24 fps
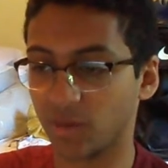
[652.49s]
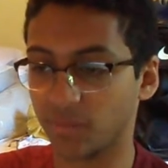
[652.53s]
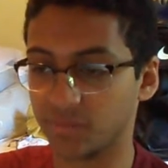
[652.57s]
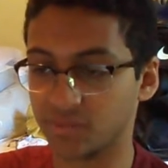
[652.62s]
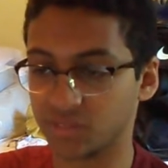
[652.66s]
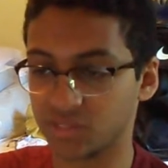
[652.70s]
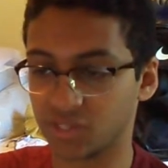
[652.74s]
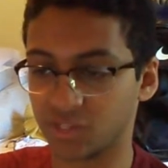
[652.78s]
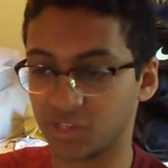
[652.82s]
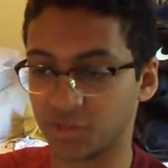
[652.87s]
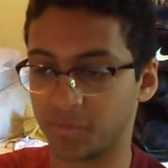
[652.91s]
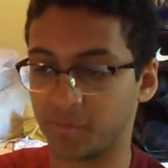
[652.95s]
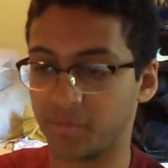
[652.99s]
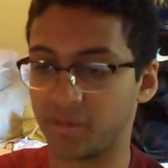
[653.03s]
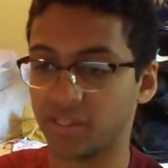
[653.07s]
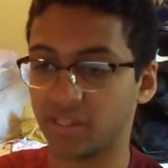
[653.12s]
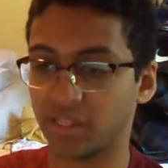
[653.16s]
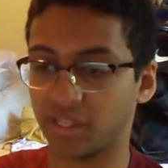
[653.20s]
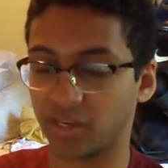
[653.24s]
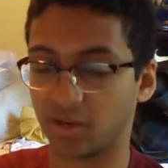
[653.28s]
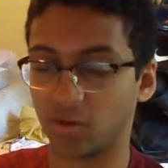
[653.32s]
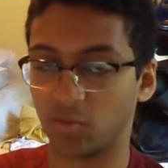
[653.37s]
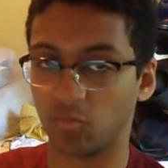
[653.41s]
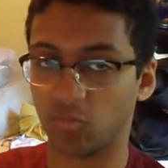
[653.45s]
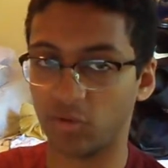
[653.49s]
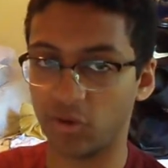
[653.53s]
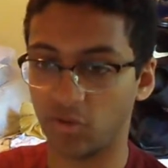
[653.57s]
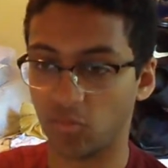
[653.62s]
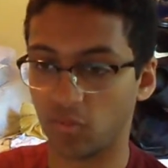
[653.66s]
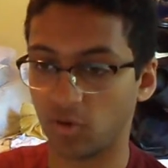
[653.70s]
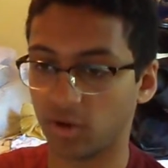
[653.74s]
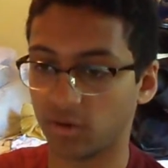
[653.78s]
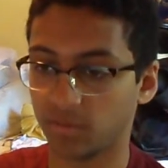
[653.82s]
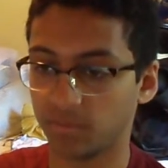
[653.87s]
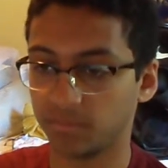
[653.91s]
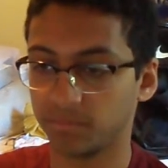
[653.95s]
Like he's really shown
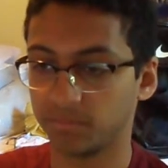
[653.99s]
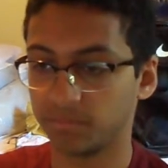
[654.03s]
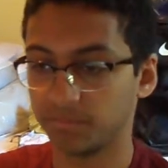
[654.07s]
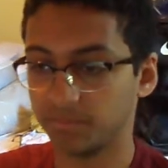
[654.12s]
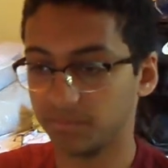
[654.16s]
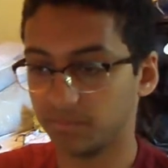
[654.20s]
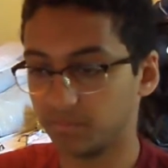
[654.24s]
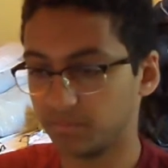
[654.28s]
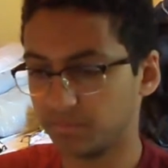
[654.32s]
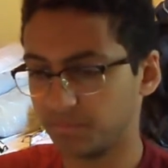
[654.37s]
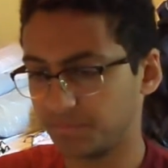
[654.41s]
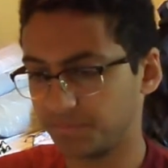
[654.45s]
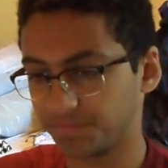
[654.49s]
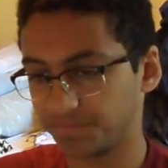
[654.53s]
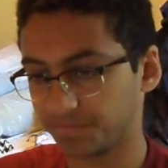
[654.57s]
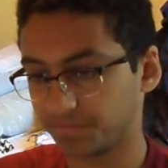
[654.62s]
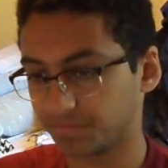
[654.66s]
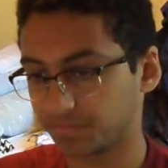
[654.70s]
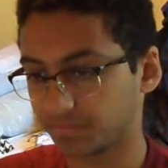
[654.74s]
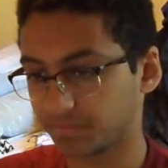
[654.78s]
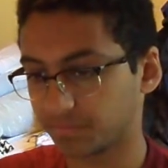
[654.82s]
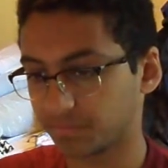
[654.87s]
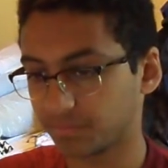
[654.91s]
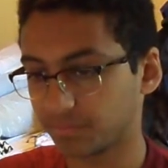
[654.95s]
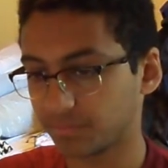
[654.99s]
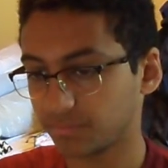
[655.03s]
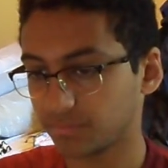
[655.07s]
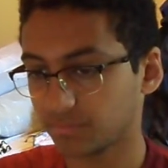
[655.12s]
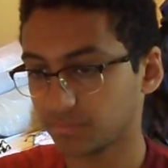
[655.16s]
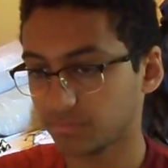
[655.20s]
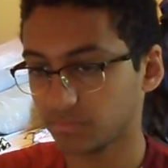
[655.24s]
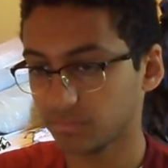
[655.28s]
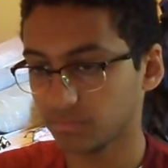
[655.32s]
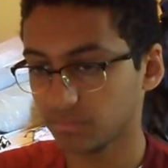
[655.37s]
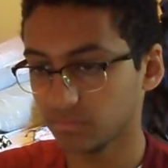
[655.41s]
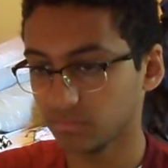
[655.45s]
his quality, which I really
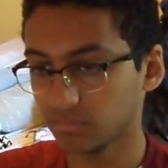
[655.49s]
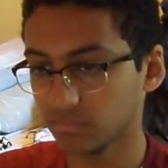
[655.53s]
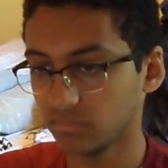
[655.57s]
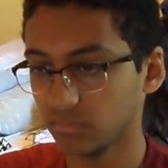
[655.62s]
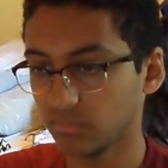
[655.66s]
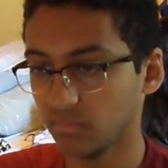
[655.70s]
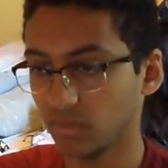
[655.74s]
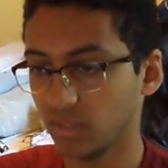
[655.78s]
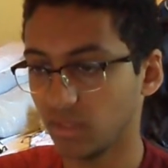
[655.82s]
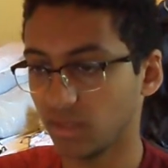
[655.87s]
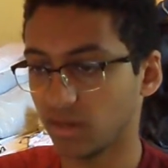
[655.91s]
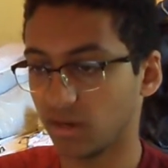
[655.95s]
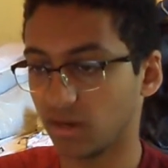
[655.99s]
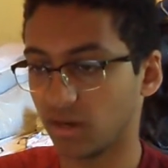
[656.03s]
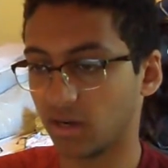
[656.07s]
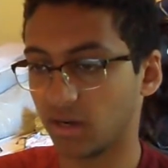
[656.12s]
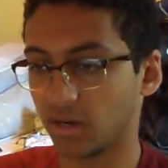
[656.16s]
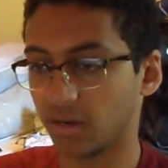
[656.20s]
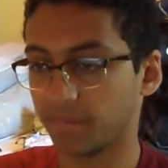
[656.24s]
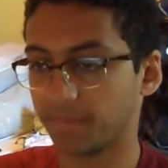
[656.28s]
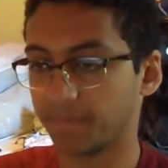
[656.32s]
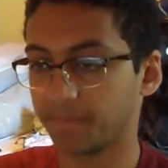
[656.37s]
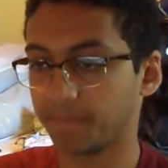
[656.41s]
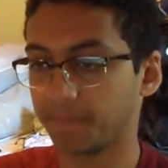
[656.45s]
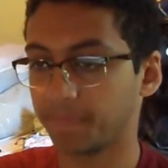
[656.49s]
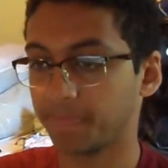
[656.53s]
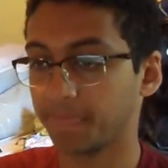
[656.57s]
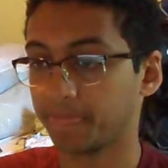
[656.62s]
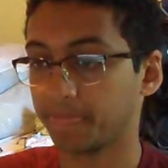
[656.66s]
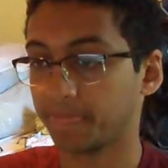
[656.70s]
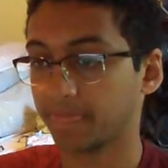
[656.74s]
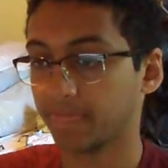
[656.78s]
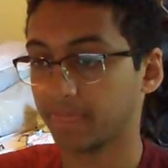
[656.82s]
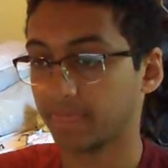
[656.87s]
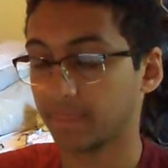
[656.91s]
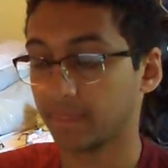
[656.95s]
like. He's a really good.
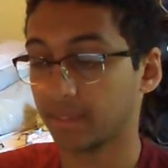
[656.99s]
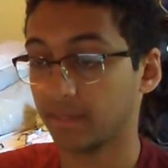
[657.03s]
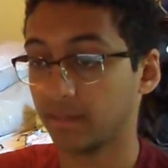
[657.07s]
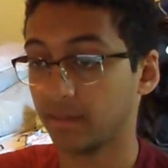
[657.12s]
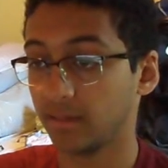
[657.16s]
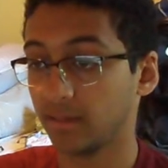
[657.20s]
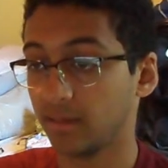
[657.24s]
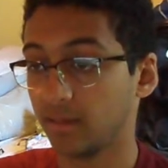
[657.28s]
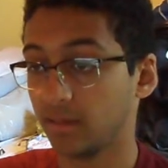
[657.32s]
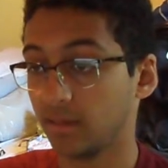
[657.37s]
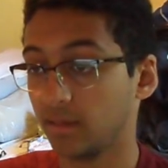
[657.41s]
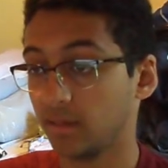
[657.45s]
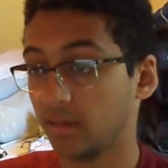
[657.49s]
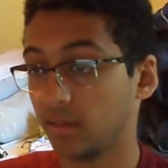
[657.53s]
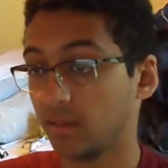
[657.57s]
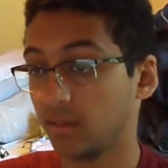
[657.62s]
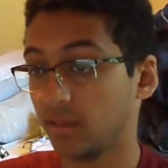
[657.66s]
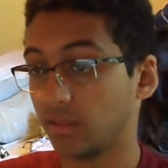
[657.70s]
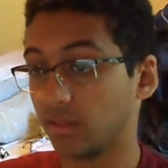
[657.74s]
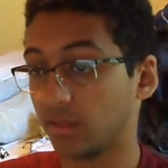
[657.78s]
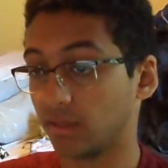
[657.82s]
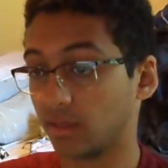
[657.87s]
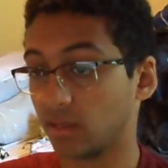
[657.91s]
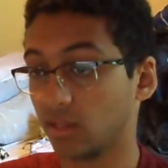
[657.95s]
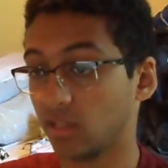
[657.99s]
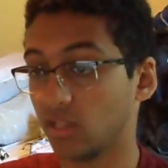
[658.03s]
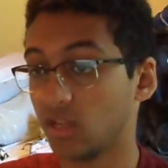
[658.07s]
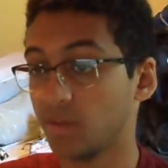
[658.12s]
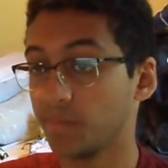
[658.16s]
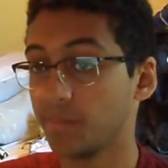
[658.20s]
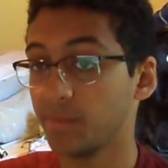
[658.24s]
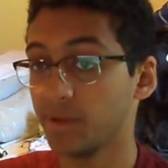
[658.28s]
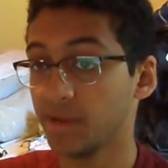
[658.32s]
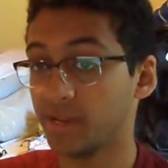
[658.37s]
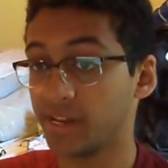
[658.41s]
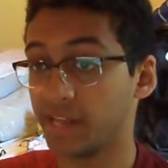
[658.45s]
I feel like he's a really good player.
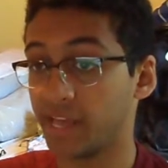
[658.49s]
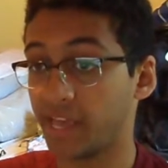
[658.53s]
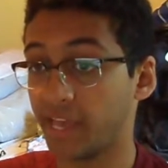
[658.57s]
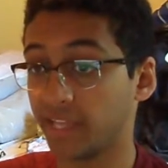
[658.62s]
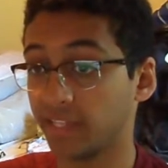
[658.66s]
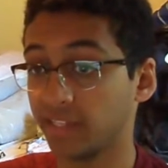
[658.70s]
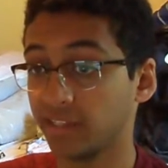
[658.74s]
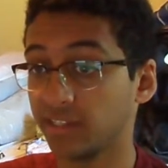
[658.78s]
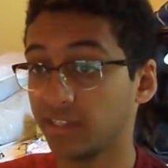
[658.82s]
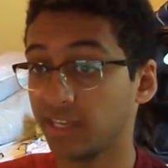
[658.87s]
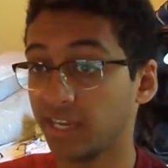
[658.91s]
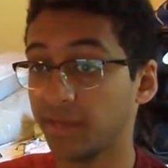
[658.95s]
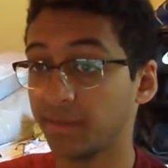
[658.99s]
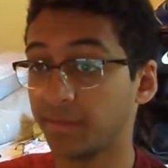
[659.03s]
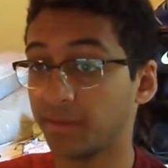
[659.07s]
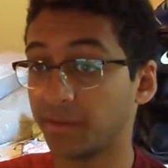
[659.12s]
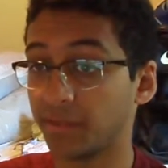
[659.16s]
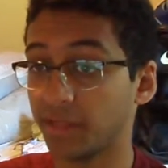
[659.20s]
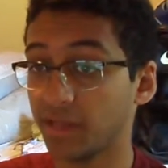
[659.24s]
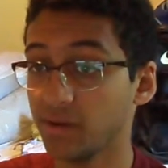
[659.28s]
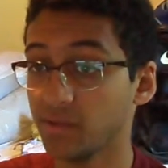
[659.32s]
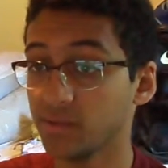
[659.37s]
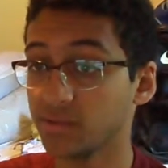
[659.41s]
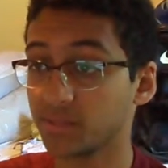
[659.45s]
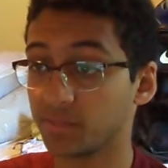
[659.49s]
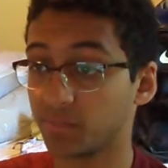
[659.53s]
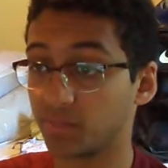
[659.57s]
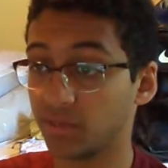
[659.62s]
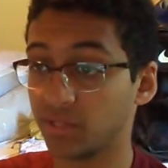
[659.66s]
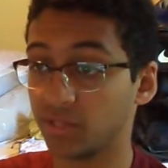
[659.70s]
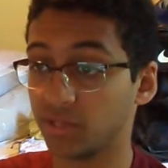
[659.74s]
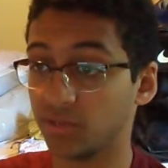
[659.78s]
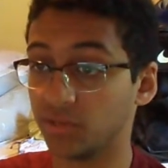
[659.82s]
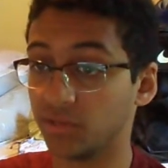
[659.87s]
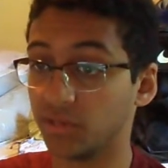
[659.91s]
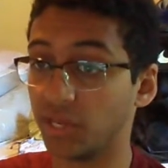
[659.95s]
Like he's a good guy
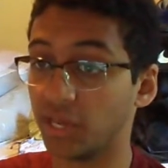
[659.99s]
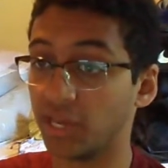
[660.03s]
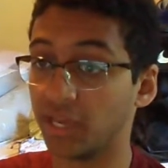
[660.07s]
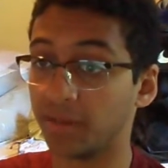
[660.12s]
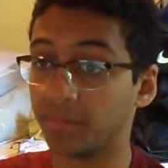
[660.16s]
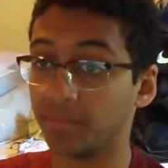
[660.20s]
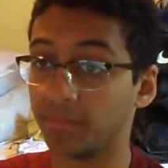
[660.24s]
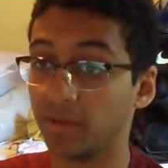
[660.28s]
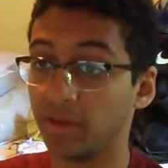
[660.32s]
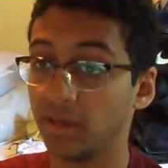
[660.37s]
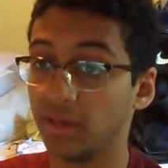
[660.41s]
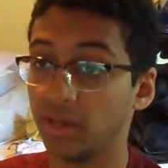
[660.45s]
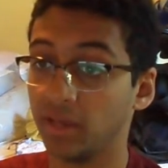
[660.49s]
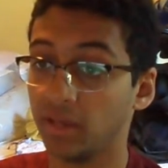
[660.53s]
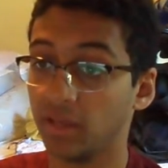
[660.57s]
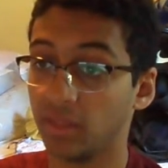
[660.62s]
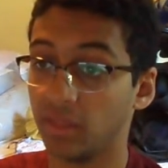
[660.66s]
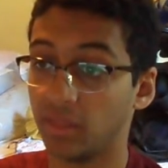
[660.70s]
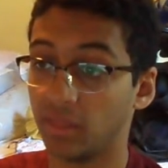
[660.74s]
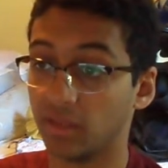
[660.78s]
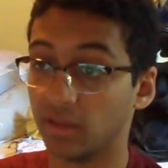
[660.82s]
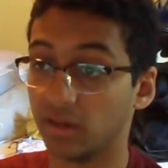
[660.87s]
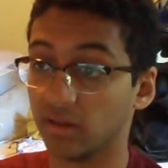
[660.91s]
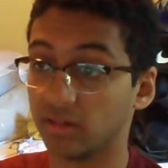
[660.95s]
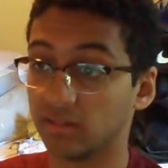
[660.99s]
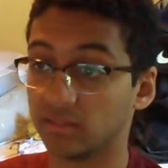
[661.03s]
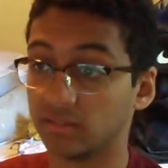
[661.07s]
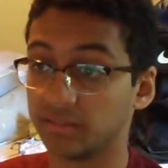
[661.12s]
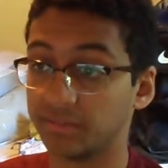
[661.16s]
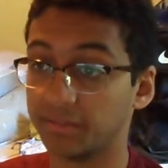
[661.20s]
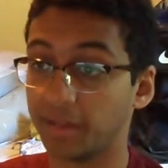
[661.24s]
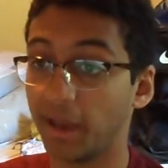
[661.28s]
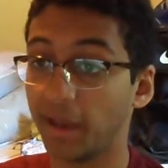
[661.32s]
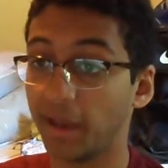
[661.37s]
on the pitch and off the pitch.